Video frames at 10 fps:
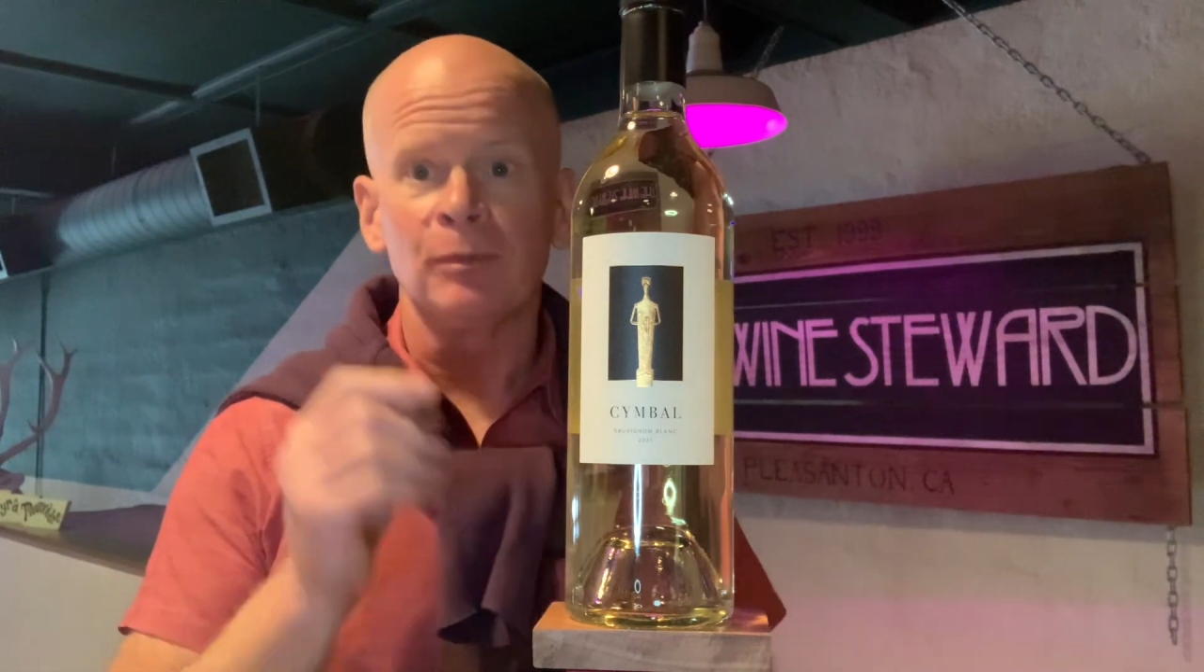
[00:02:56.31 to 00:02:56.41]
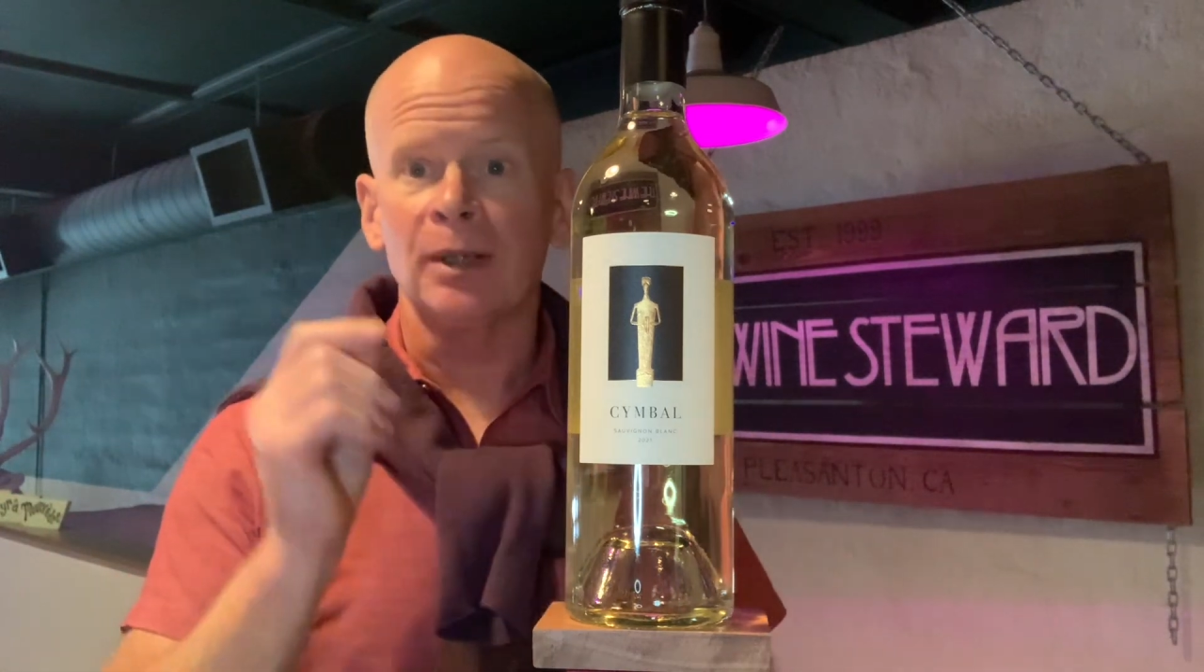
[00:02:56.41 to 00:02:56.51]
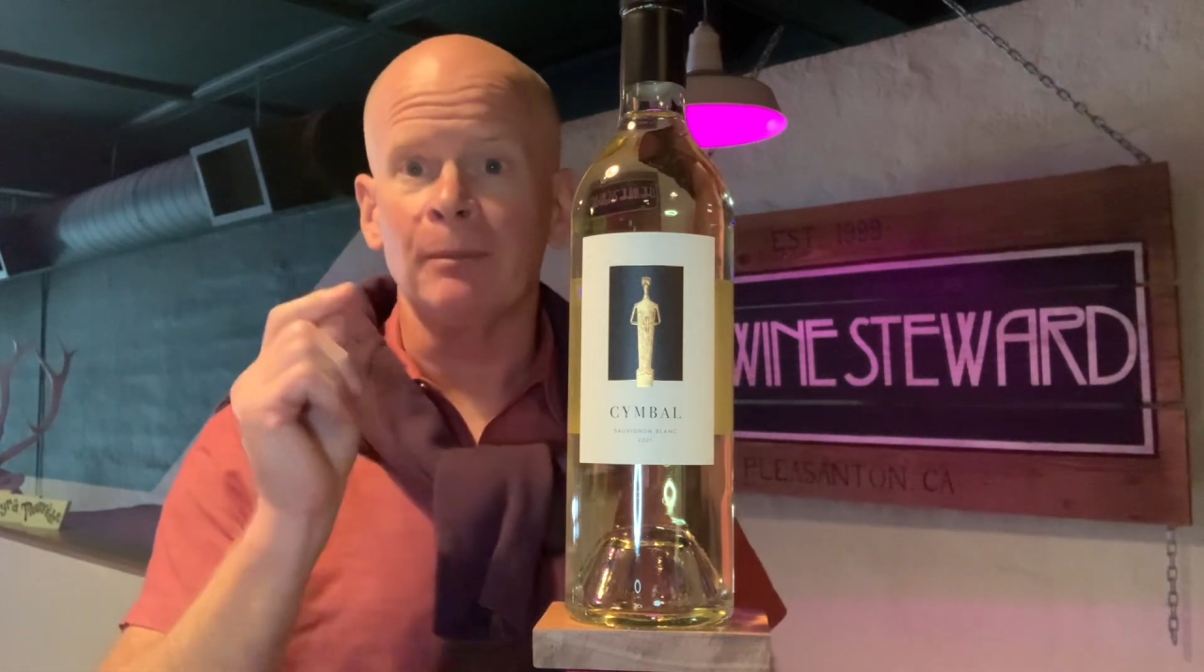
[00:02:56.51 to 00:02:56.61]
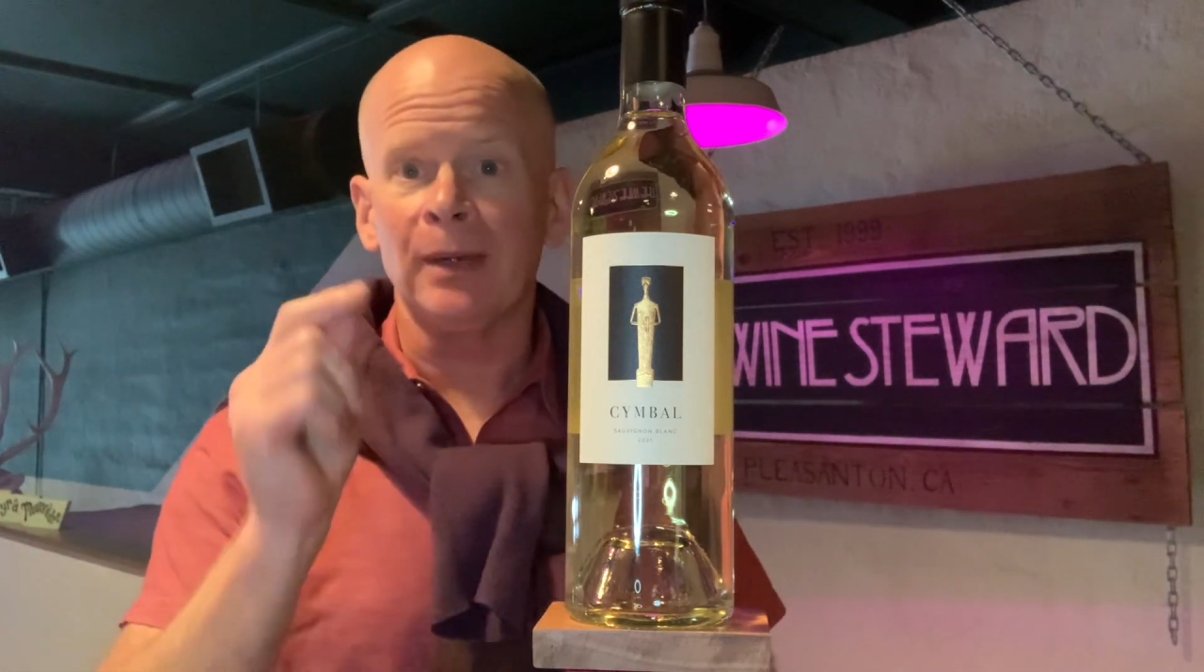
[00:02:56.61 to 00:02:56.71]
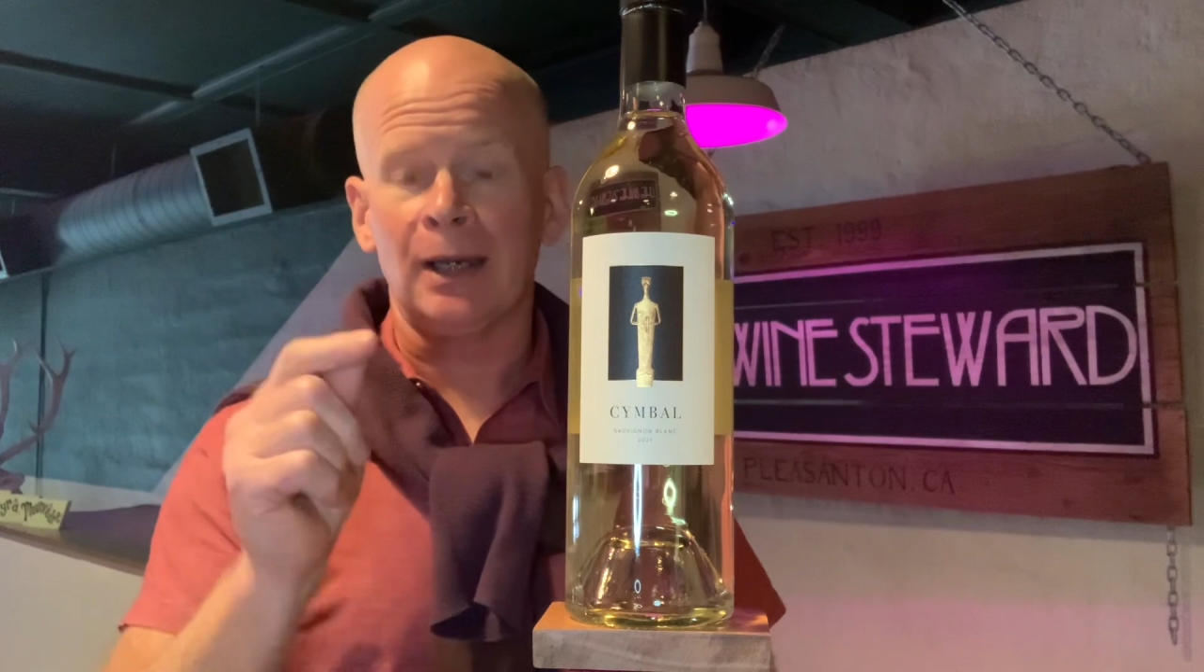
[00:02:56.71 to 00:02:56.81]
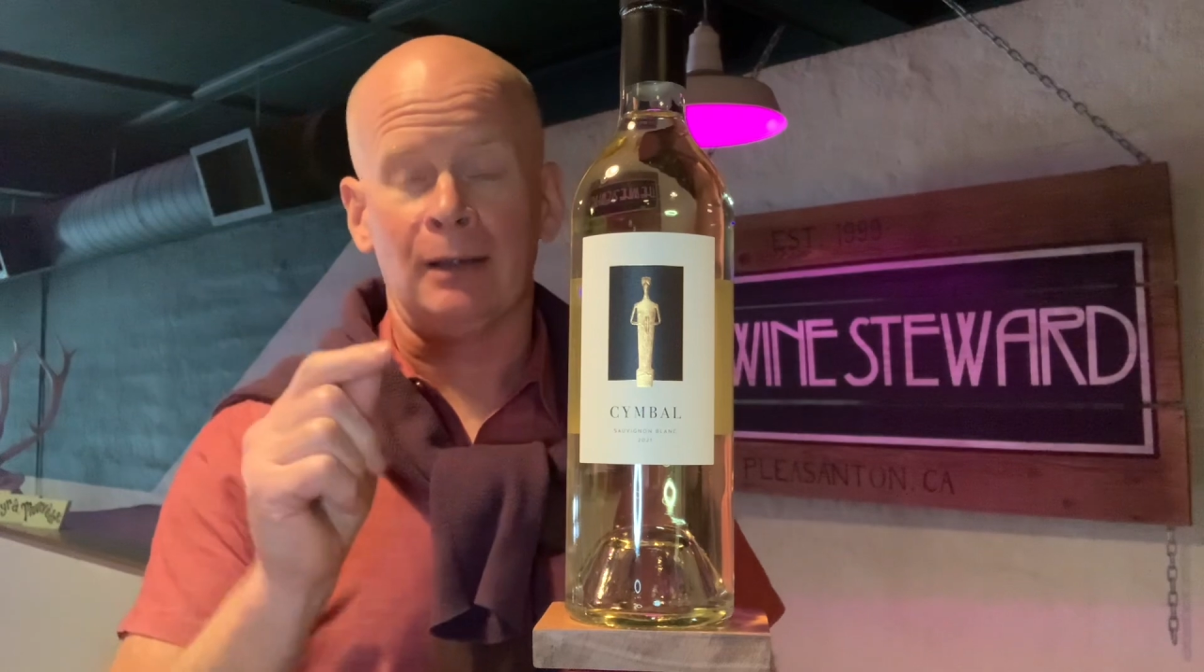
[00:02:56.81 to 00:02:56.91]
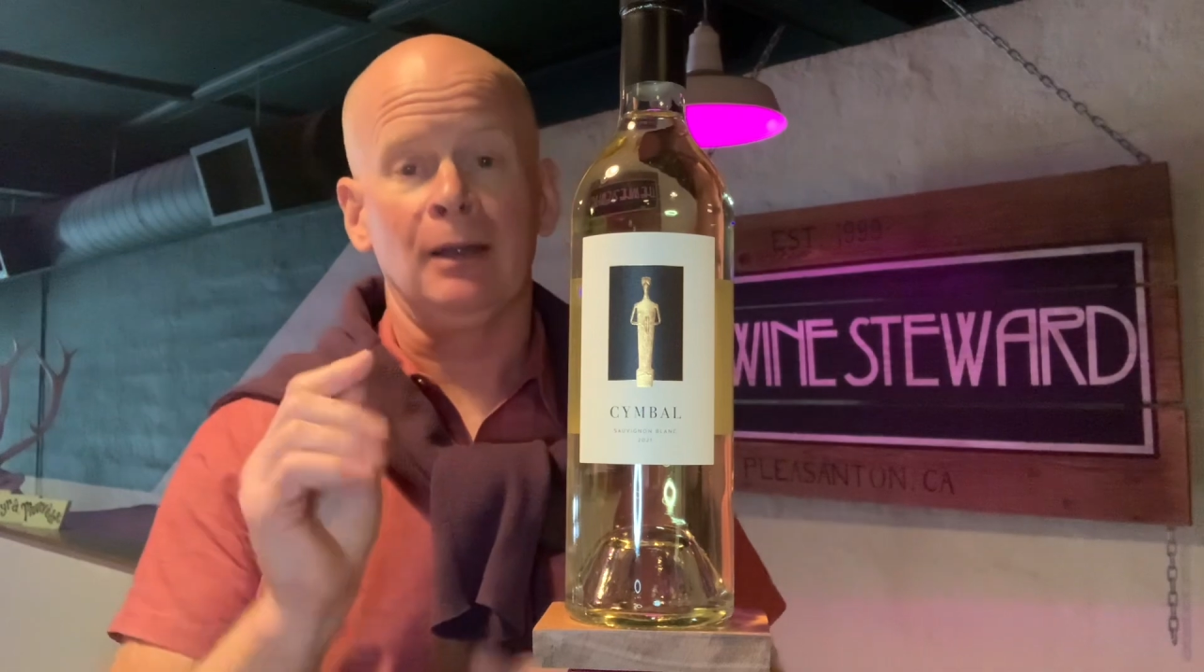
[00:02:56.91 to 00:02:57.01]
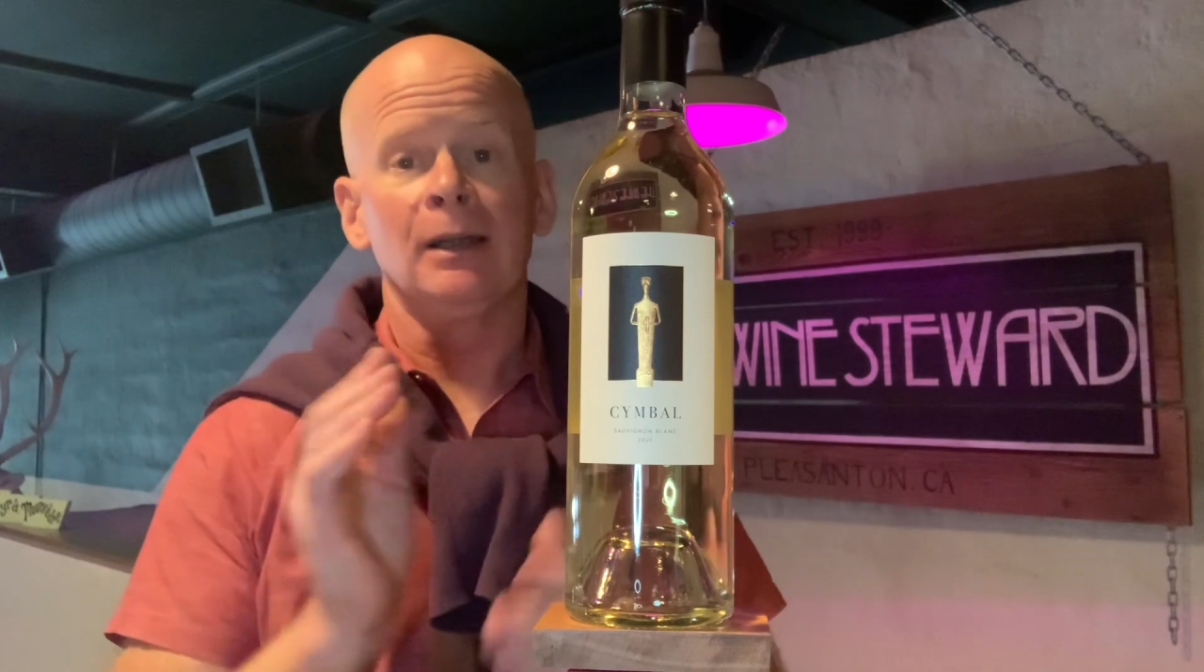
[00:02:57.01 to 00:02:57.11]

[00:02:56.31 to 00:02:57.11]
but man,